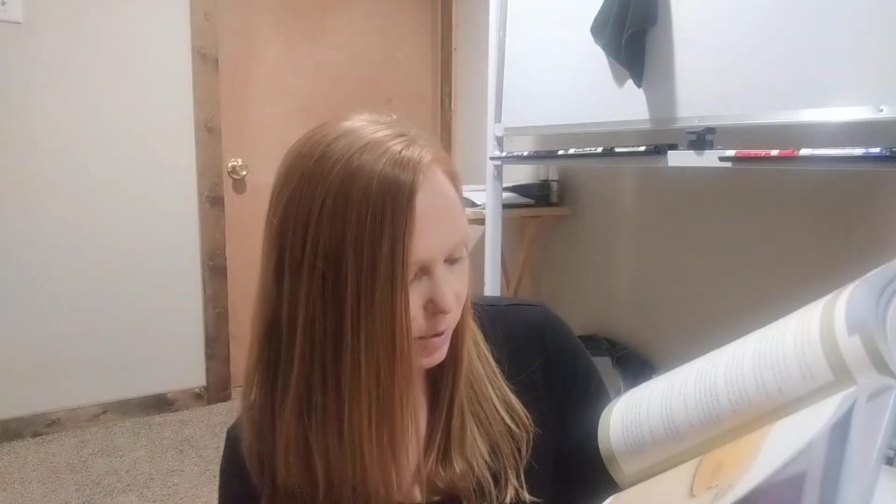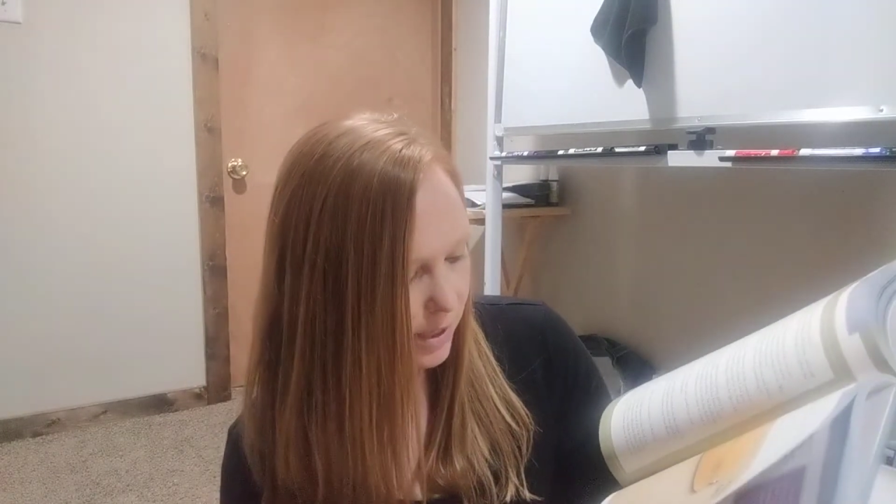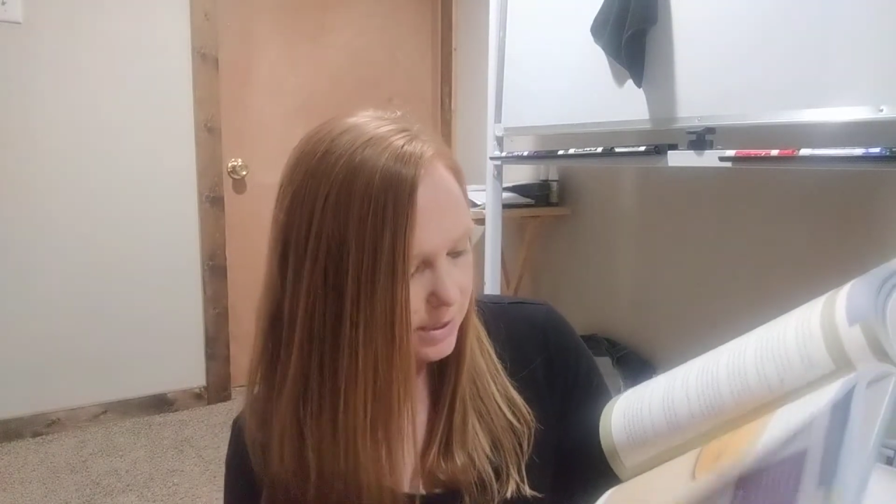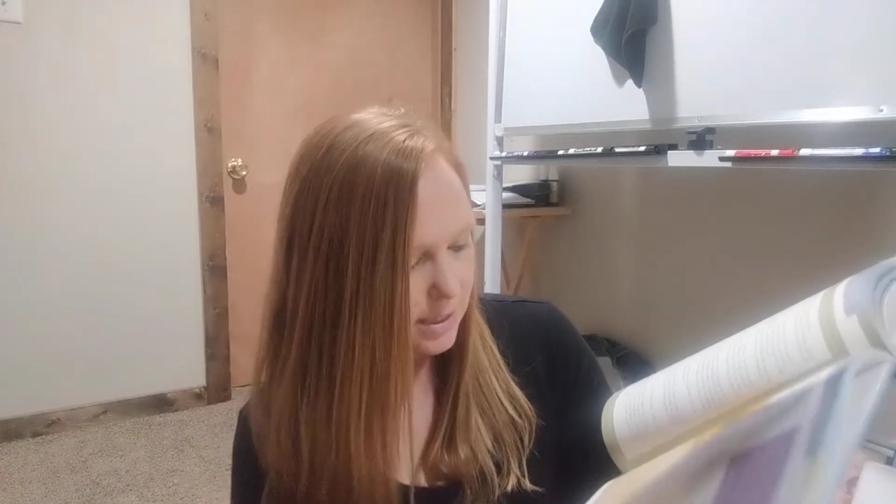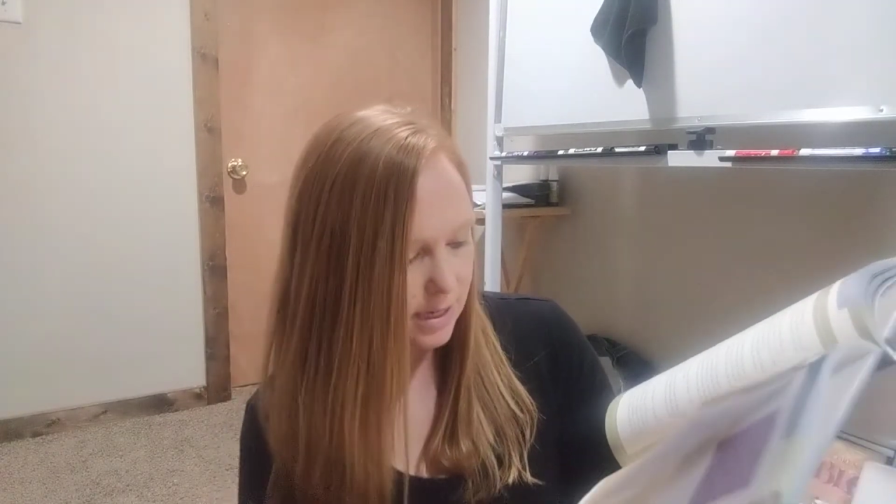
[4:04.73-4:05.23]

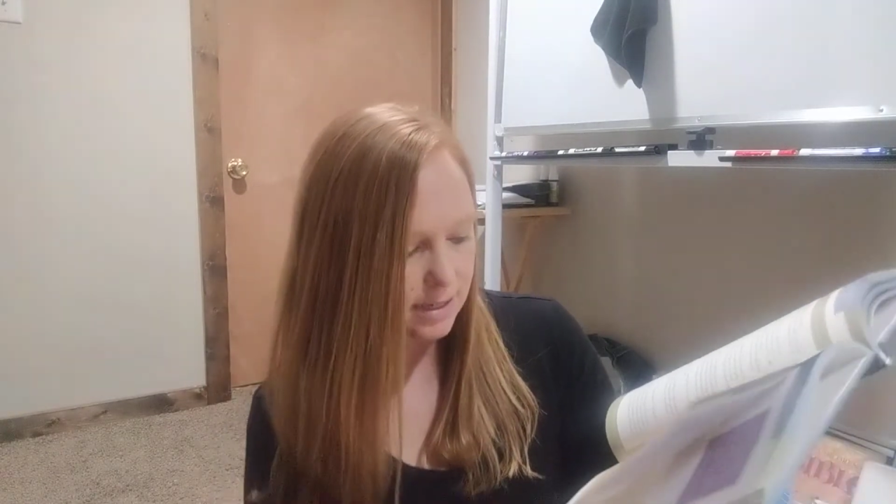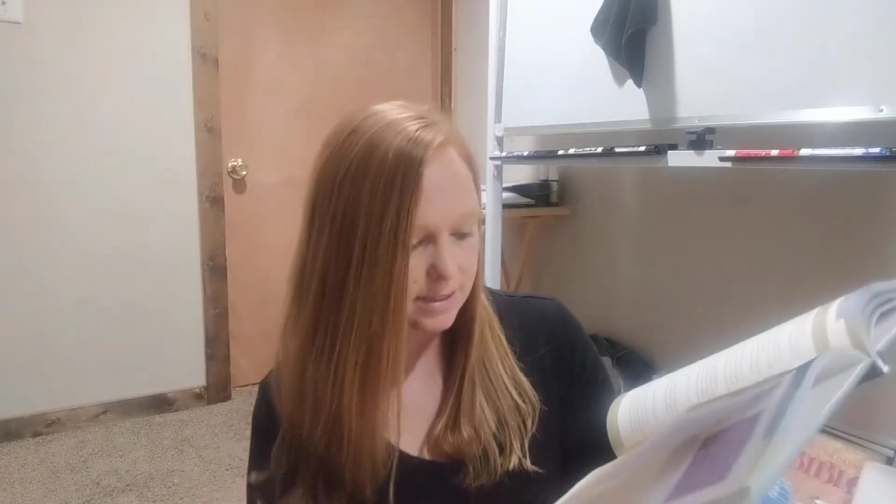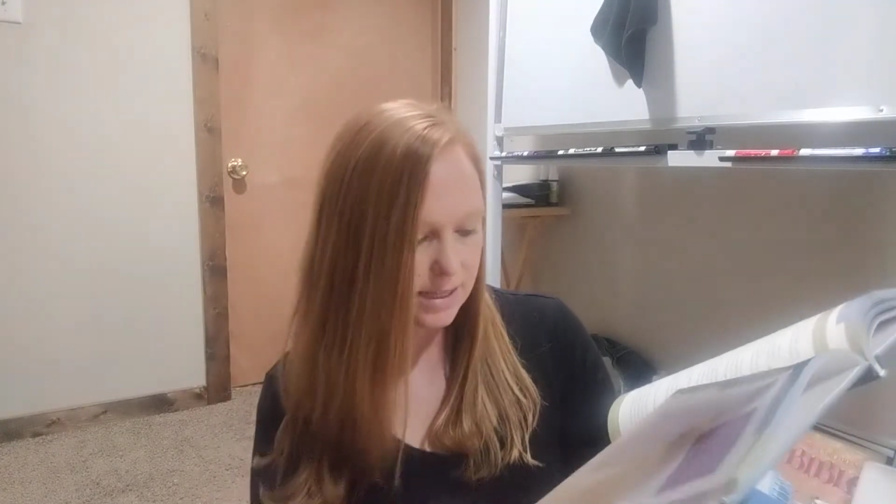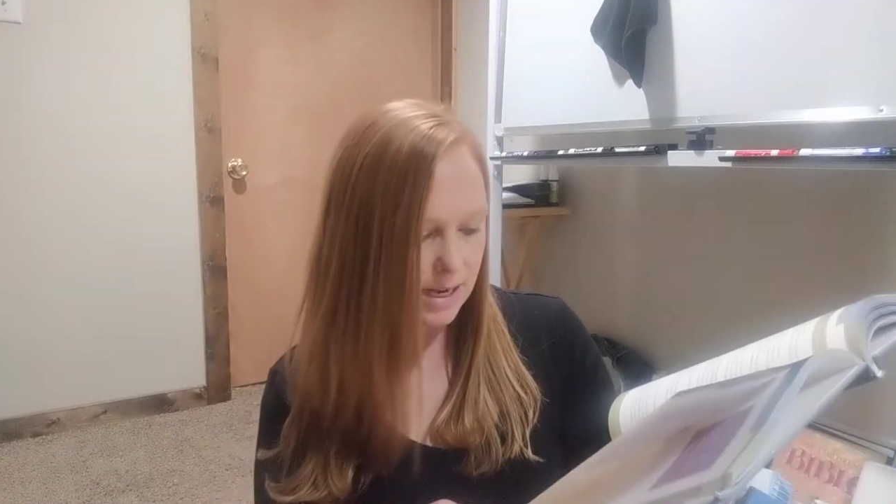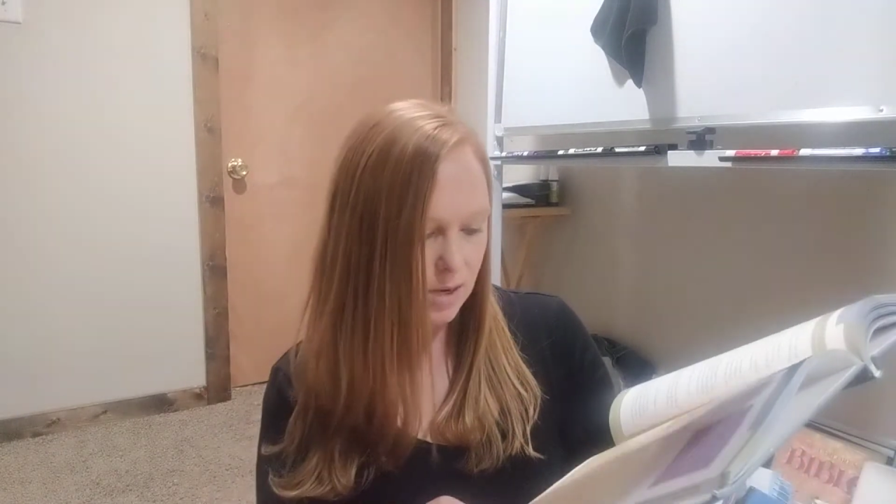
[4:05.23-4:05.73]
place it in a
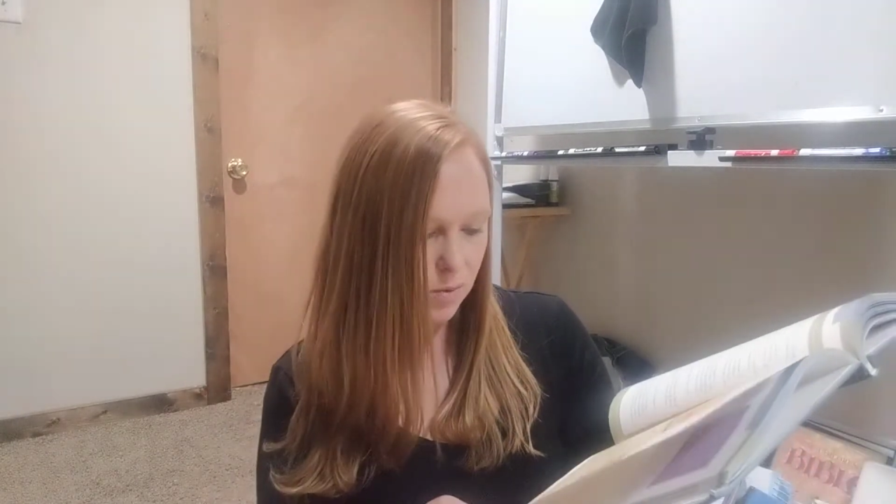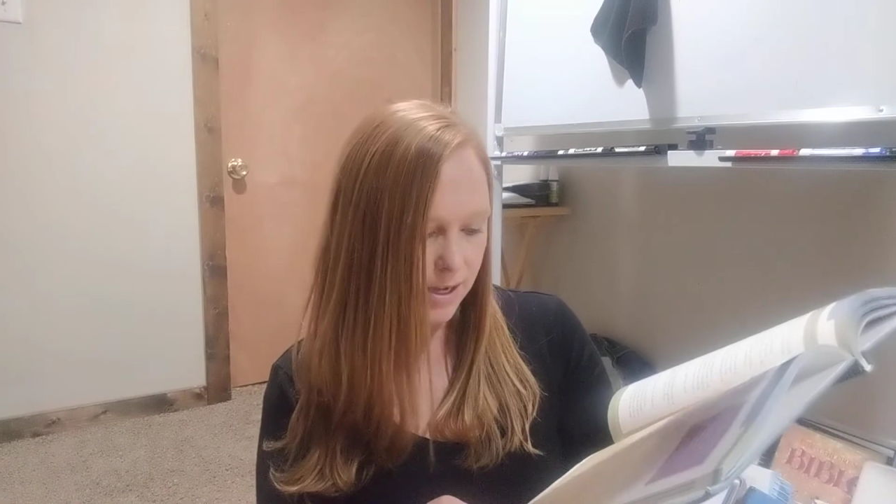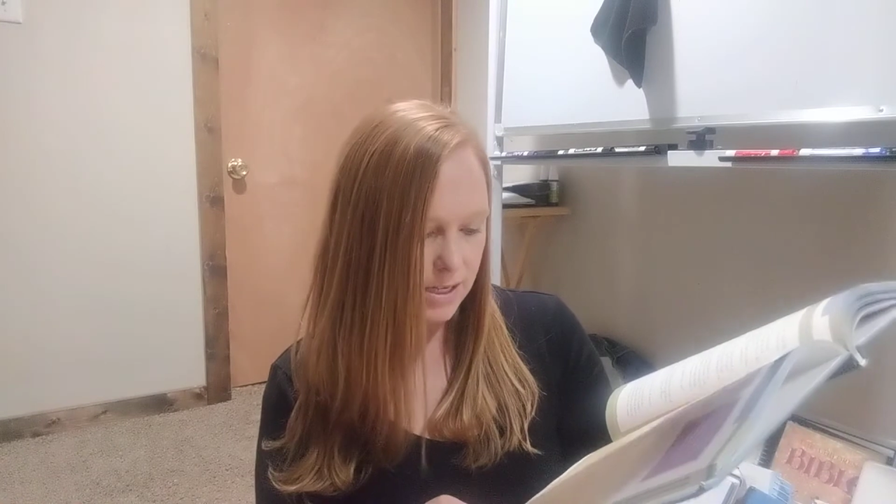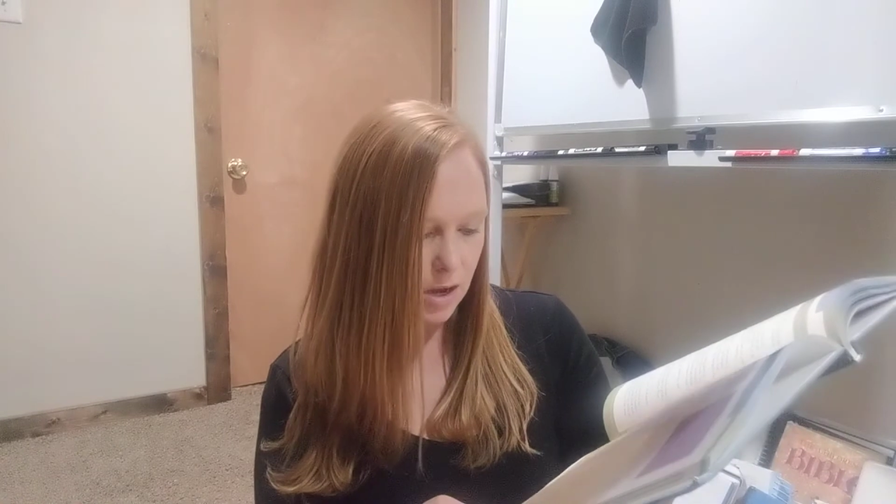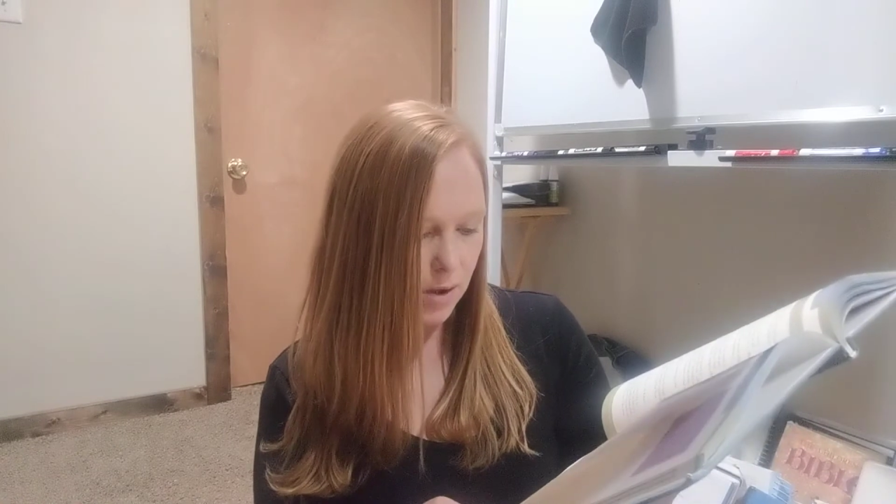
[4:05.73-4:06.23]
sunny
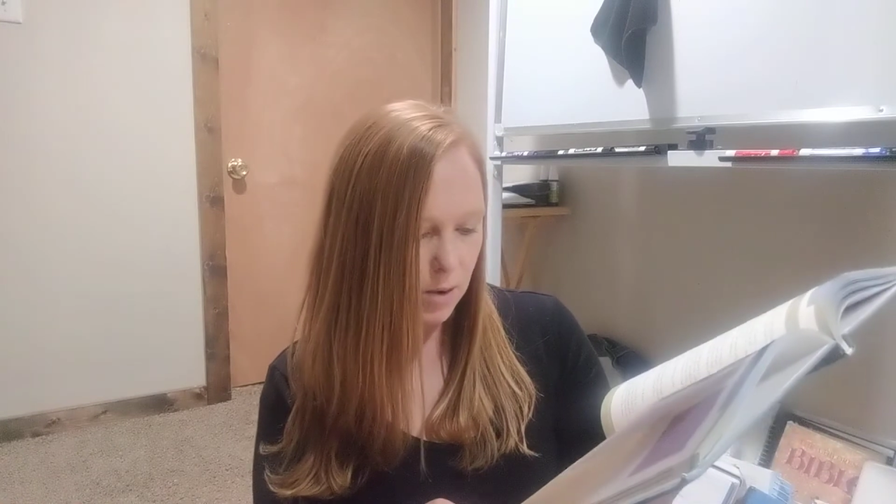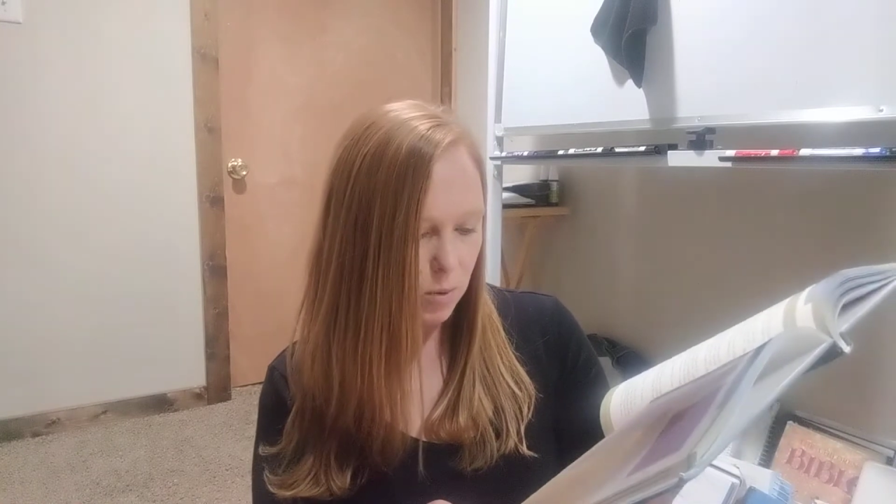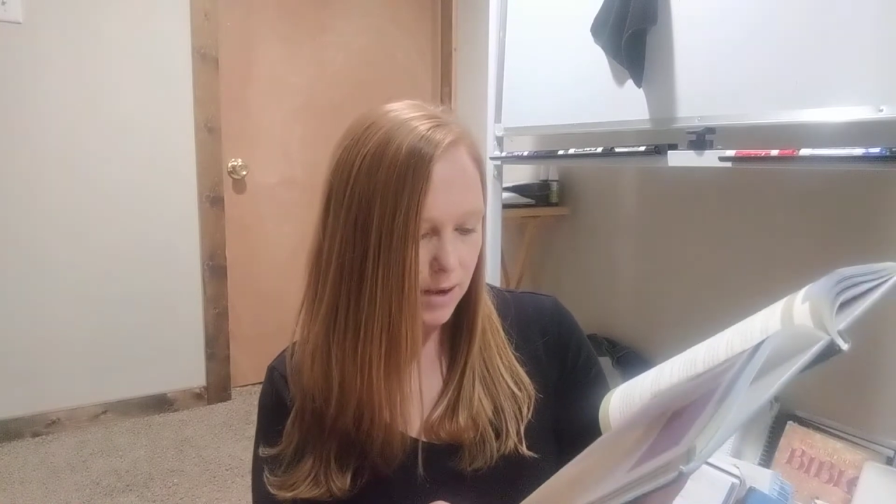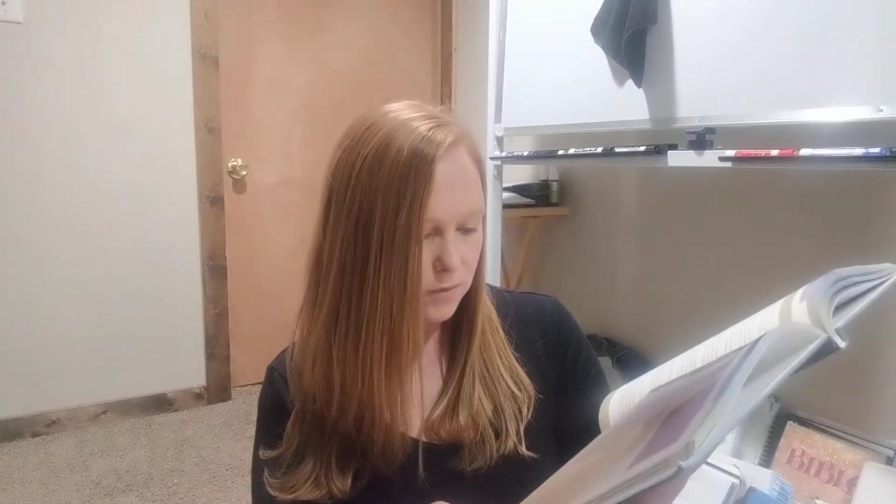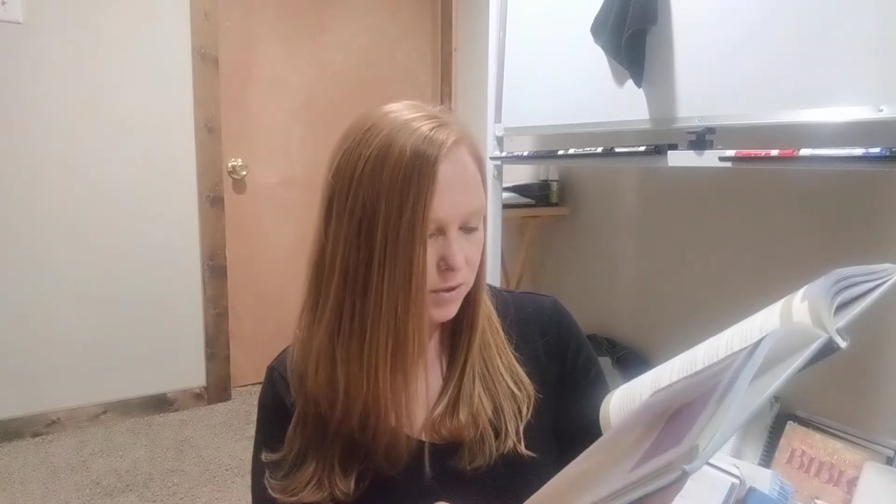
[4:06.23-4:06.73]
window, and
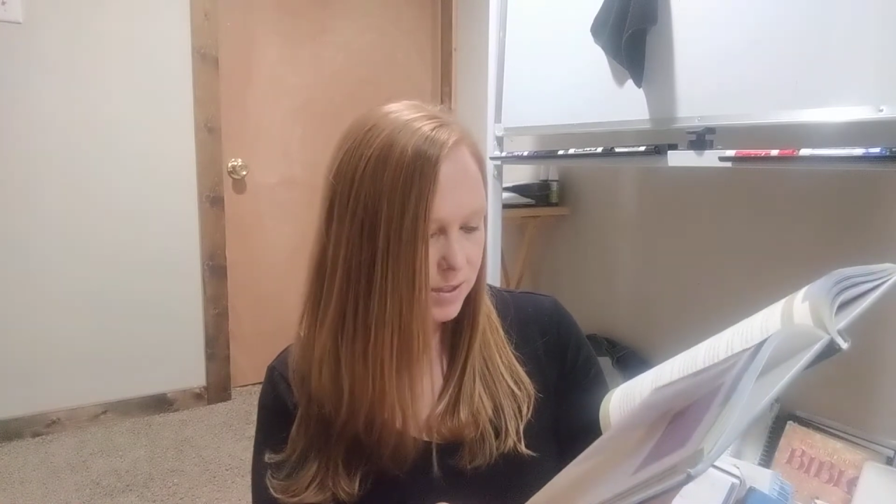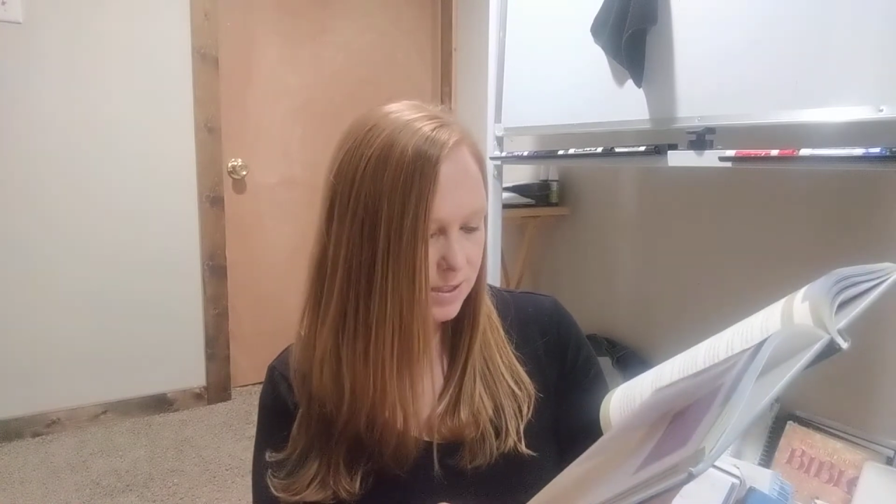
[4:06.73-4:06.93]
wait for the